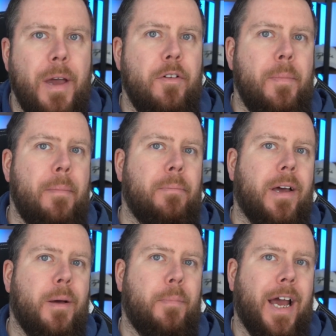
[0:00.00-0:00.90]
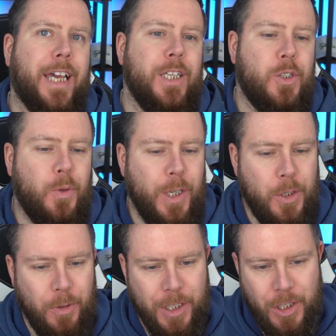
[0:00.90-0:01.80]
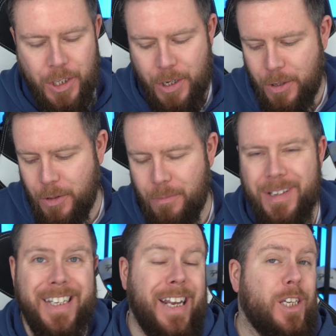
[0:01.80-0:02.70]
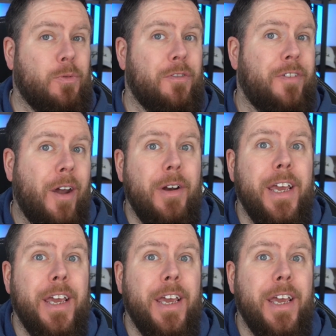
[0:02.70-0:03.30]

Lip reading: remember back in 2022, Mercedes were very